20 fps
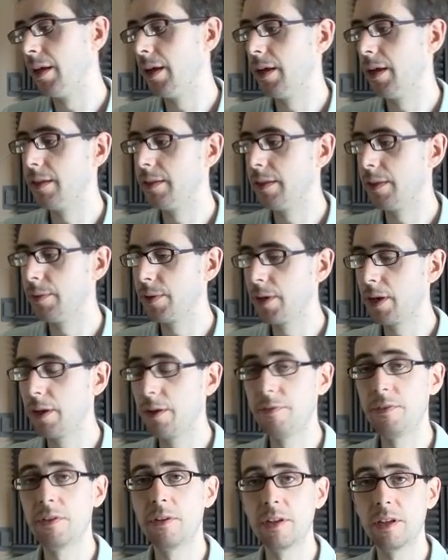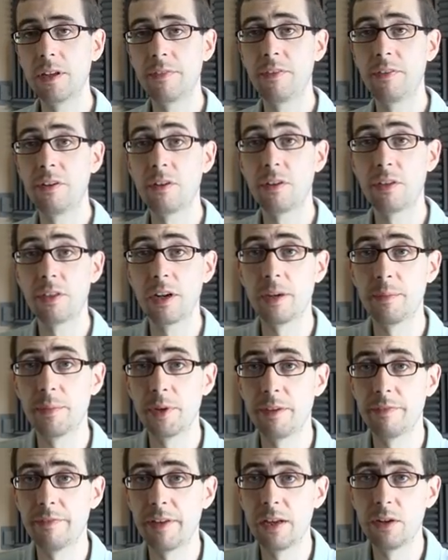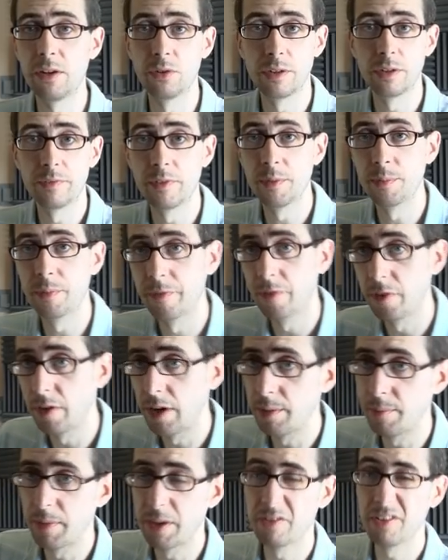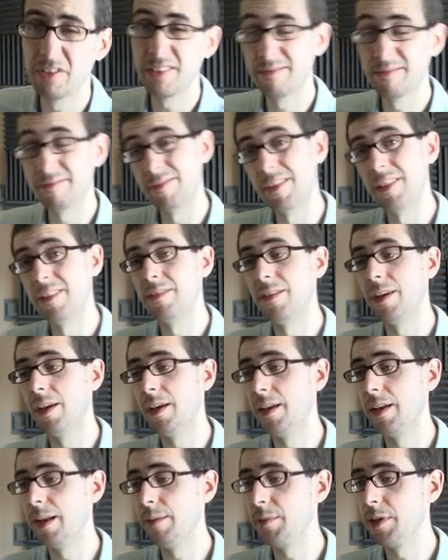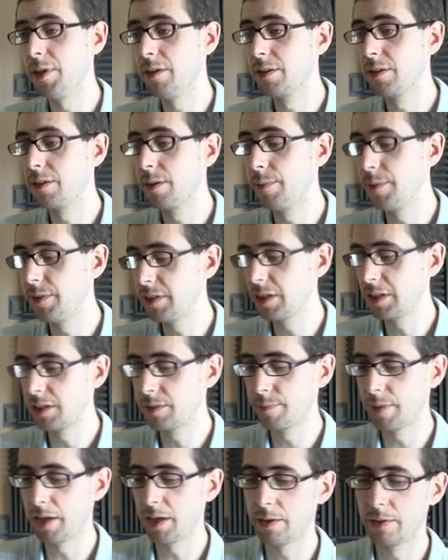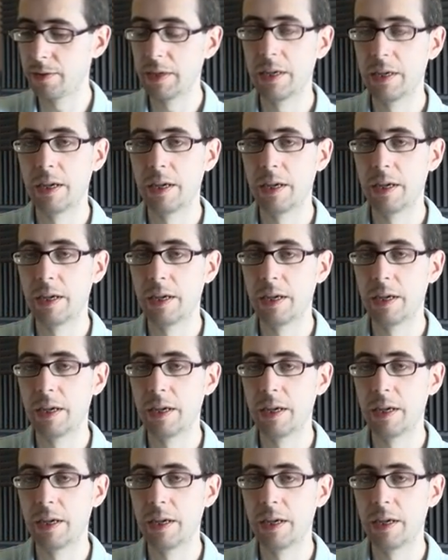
Uh, there we go. If you're if you're a Thunderbird fan, or if you prefer Elementary, uh, let me know in the comment section below.